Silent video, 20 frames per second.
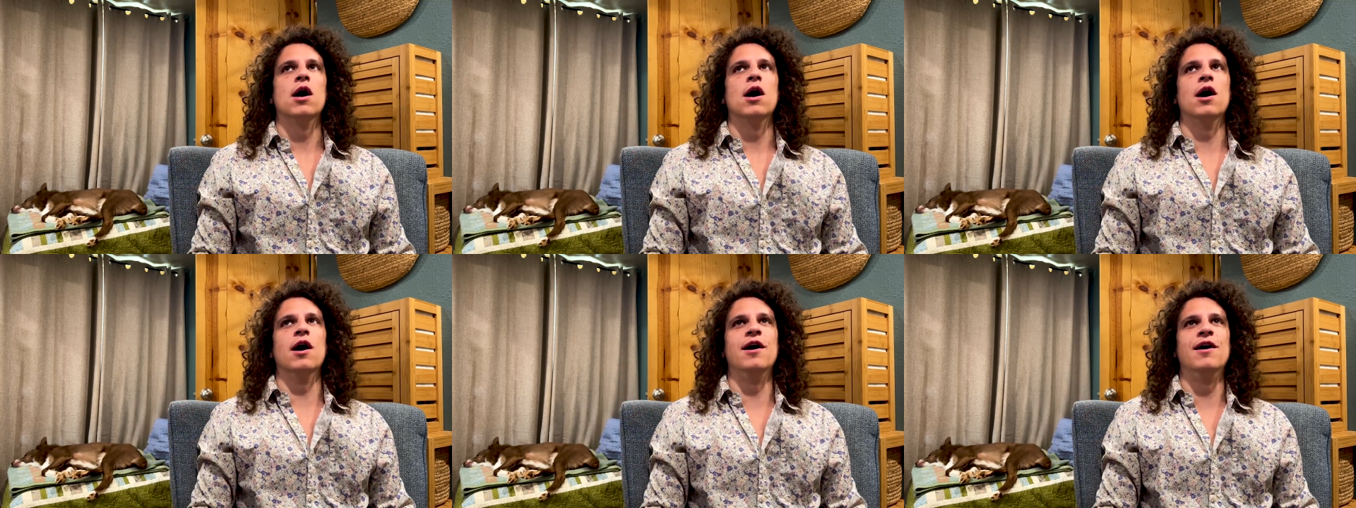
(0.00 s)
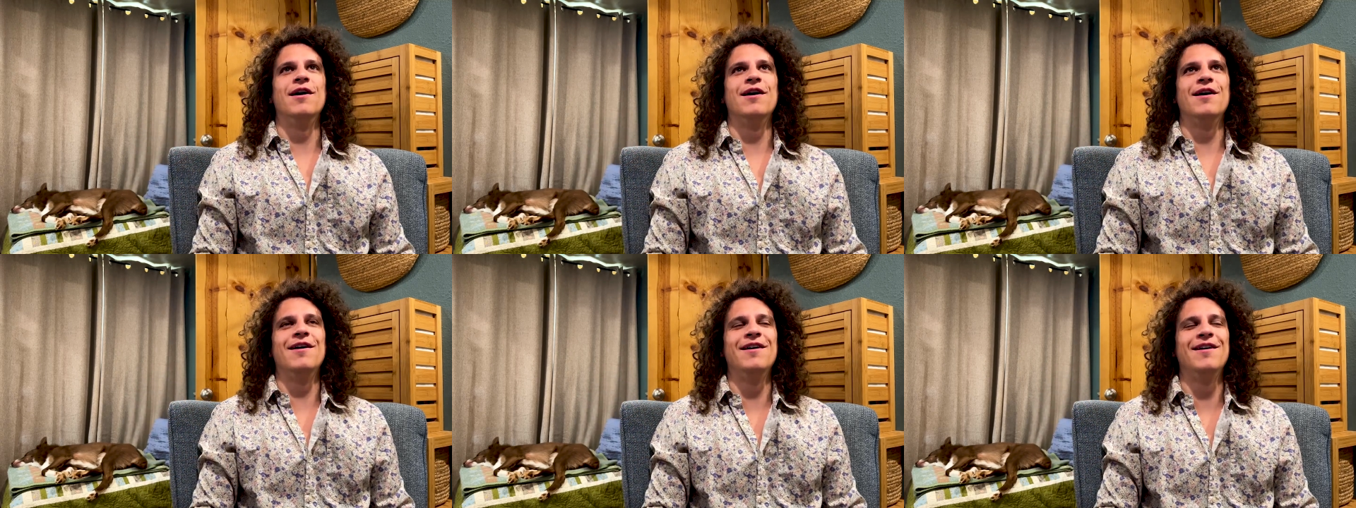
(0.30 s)

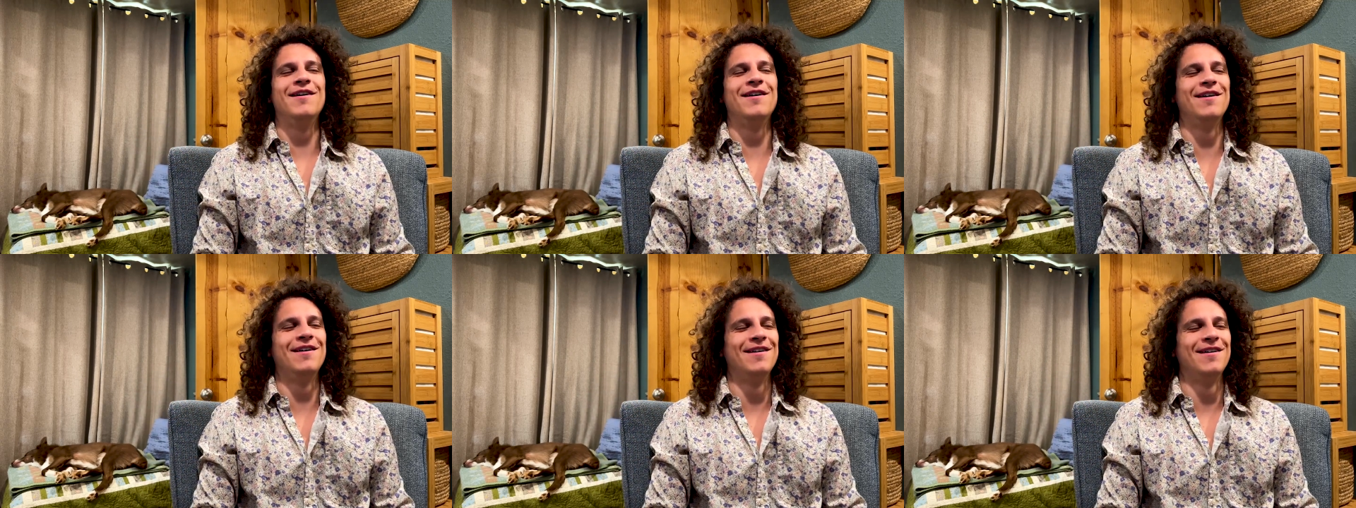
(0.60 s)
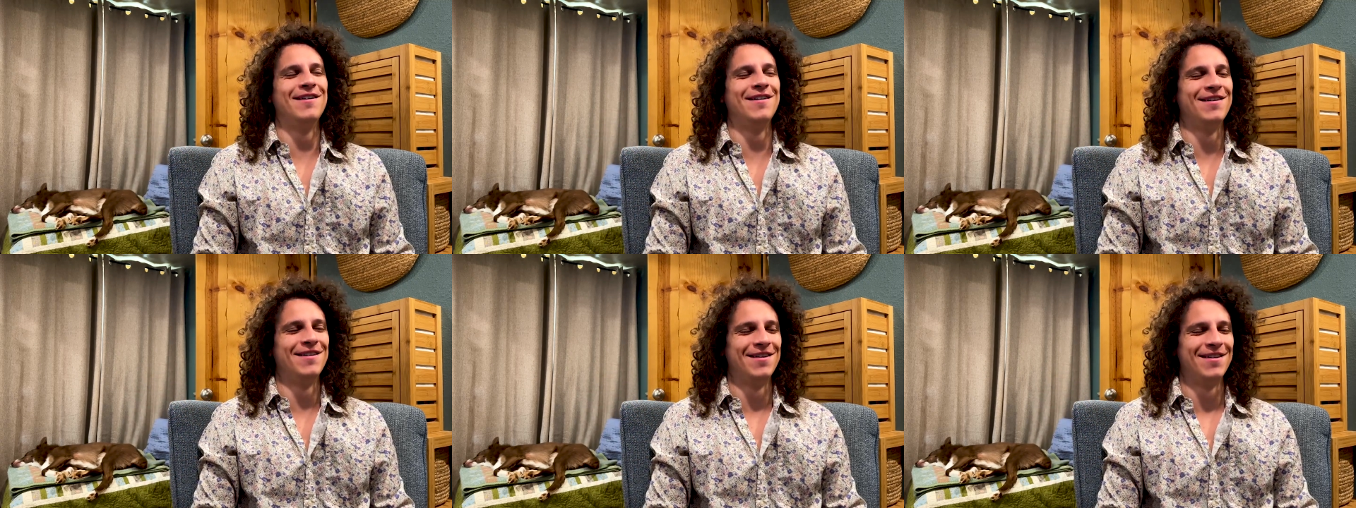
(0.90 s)

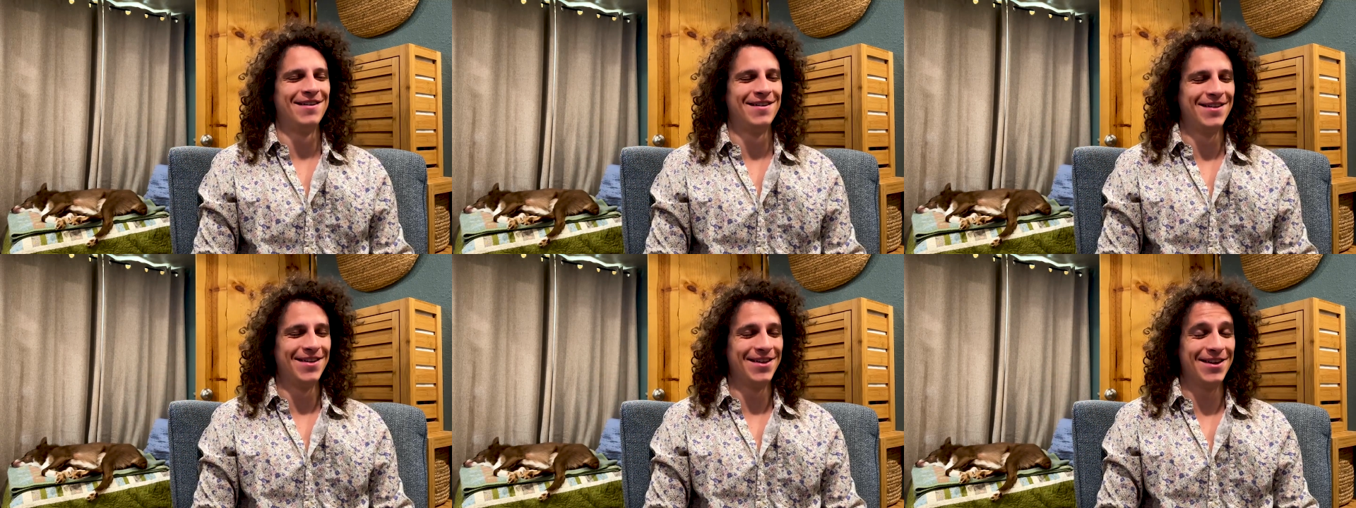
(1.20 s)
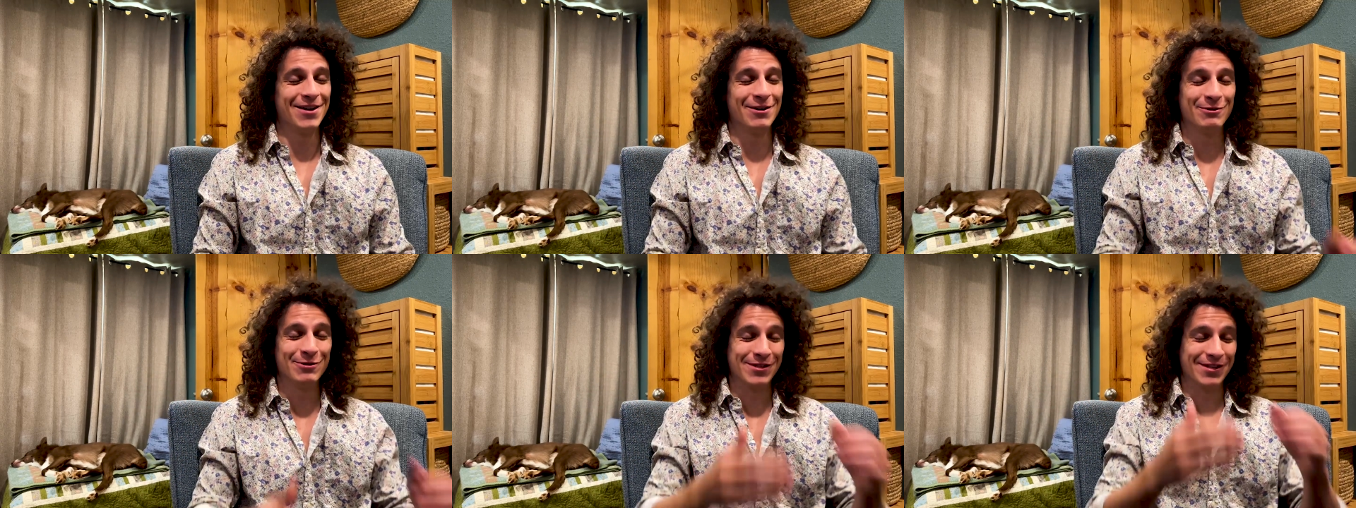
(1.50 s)

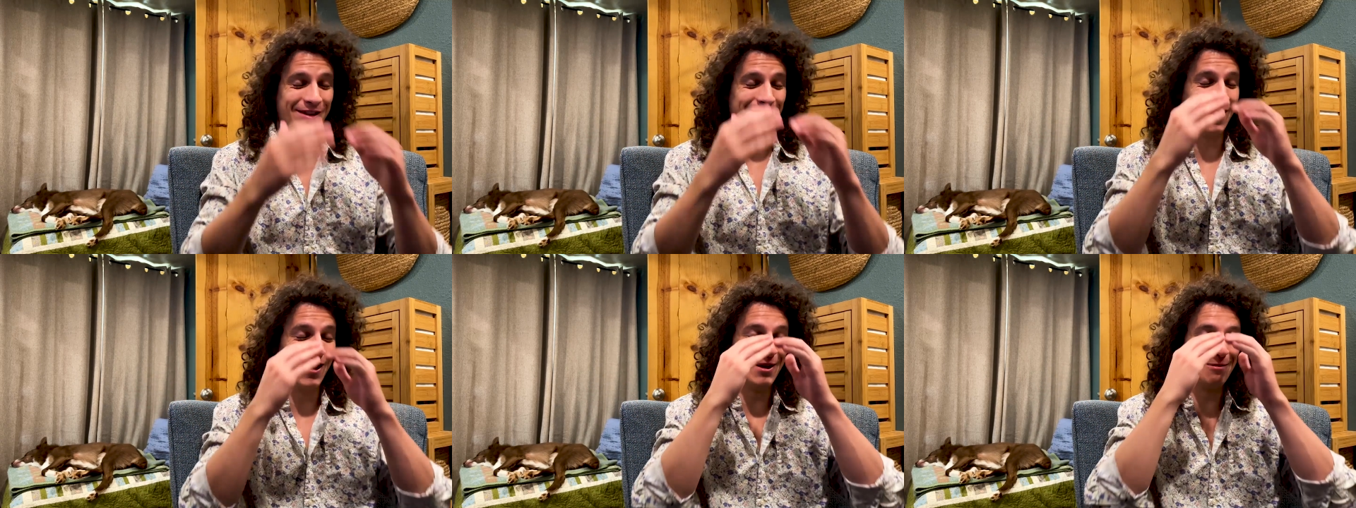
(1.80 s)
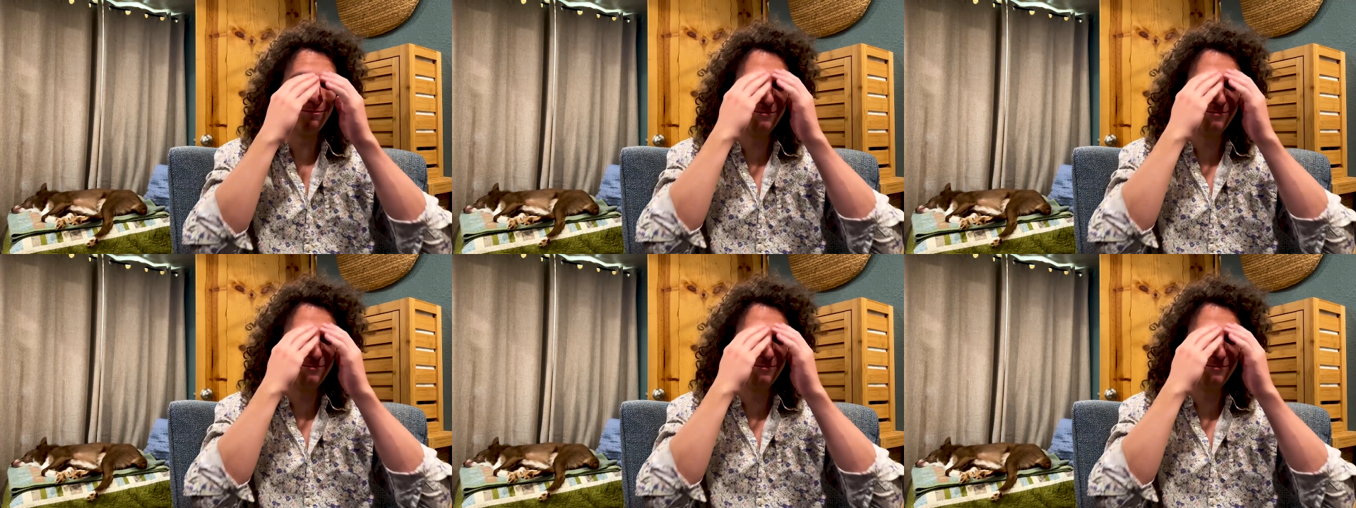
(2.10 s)
That was lame.